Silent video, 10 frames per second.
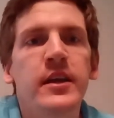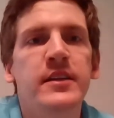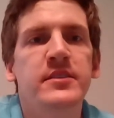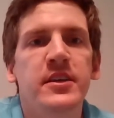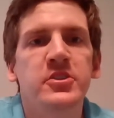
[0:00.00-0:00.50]

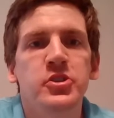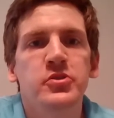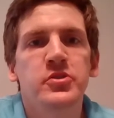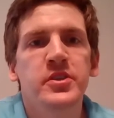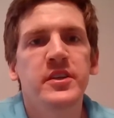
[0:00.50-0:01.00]
it says
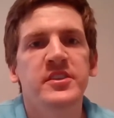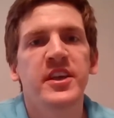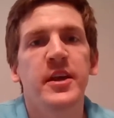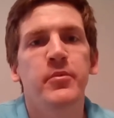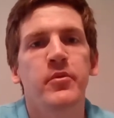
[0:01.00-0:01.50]
use the
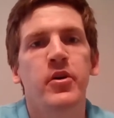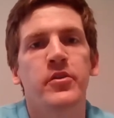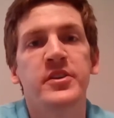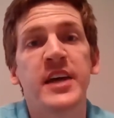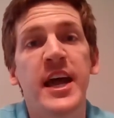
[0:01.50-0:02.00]

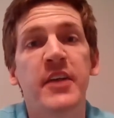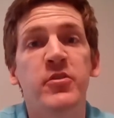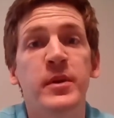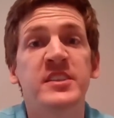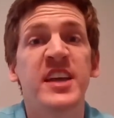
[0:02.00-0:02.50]
example, the data
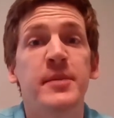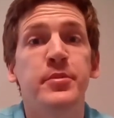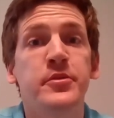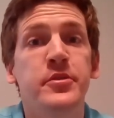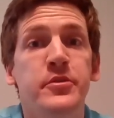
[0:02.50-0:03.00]
from
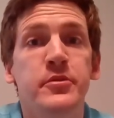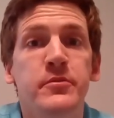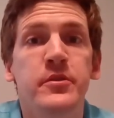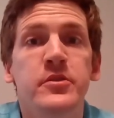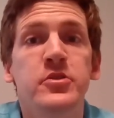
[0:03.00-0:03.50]
example
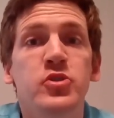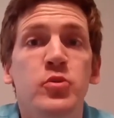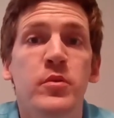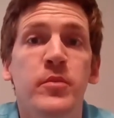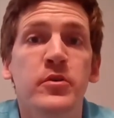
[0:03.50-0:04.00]
2,
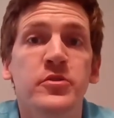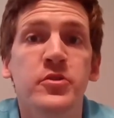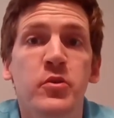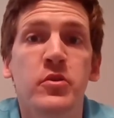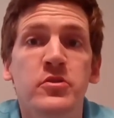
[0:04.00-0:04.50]
Super Bowl
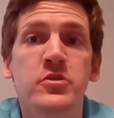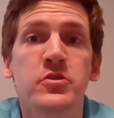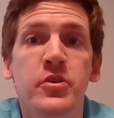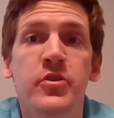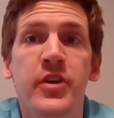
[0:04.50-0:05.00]
scores,
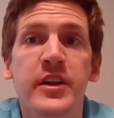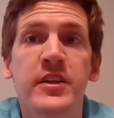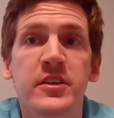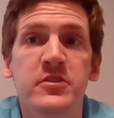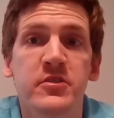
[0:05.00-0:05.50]
to
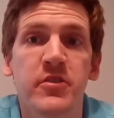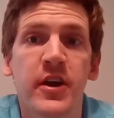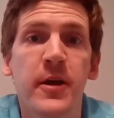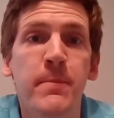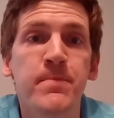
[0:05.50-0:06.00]
create a
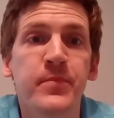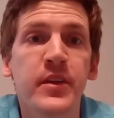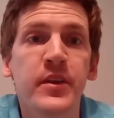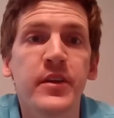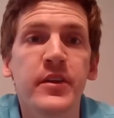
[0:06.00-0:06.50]
histogram.
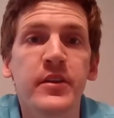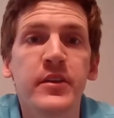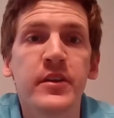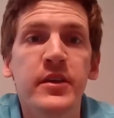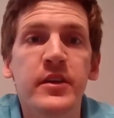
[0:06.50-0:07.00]

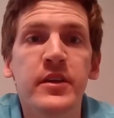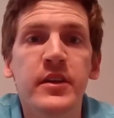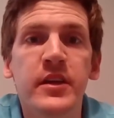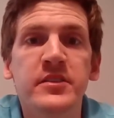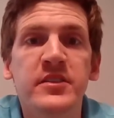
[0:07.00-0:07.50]

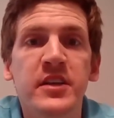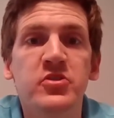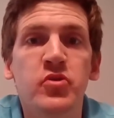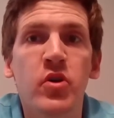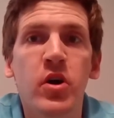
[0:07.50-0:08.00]
It
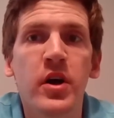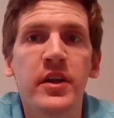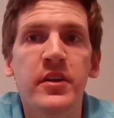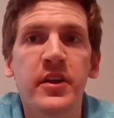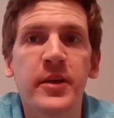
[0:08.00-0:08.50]
says draw
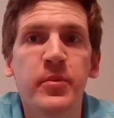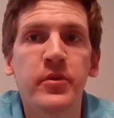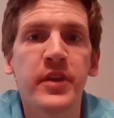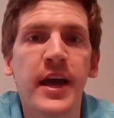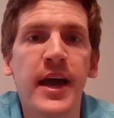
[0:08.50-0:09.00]
and
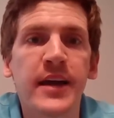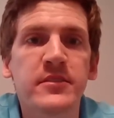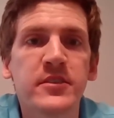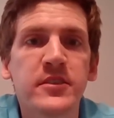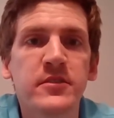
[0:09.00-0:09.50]
label the
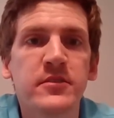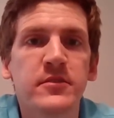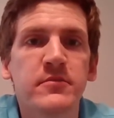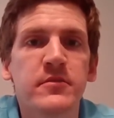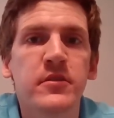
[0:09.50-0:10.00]

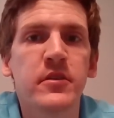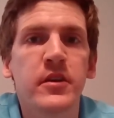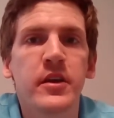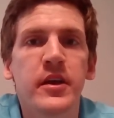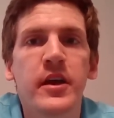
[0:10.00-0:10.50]
axes,
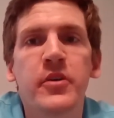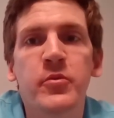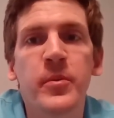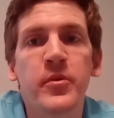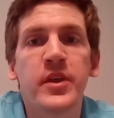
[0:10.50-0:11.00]
and
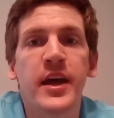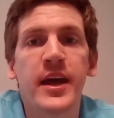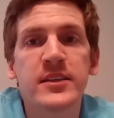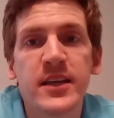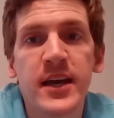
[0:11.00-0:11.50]
remember the
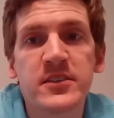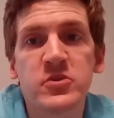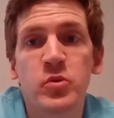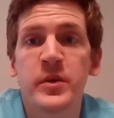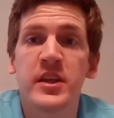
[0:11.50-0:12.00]

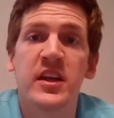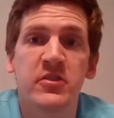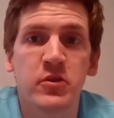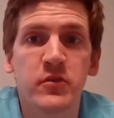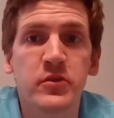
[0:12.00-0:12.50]
x-axis will be the
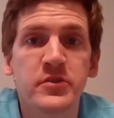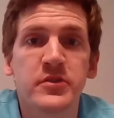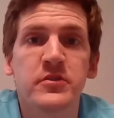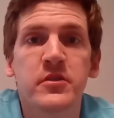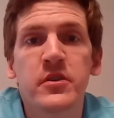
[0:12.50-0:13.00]

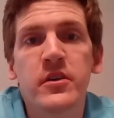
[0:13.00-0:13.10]
intervals.